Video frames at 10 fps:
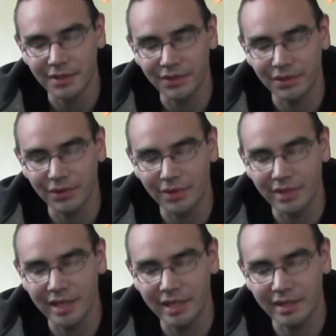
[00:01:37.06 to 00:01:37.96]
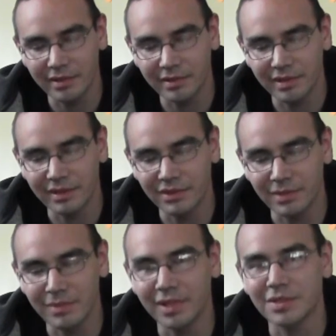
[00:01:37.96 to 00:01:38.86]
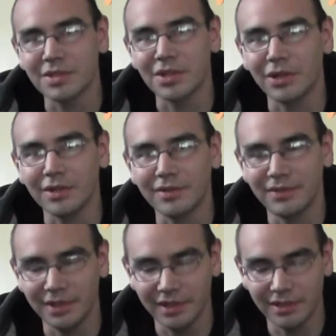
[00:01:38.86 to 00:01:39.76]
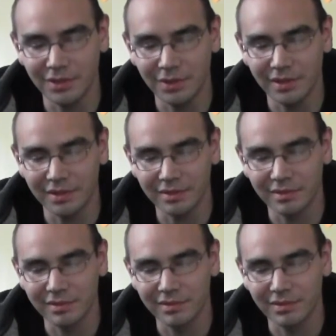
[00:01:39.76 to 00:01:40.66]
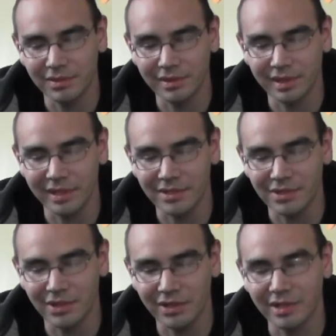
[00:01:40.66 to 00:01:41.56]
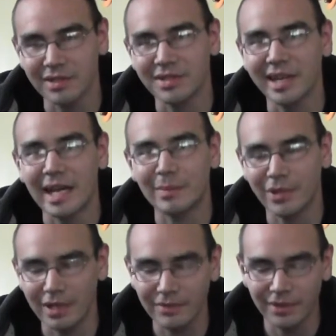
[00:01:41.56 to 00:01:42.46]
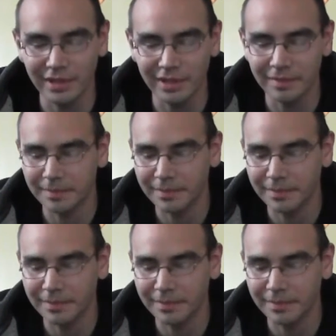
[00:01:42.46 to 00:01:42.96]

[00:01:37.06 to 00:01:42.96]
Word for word: so it kind of gives a bit solid feeling to it. Like it's not going to snap off on you.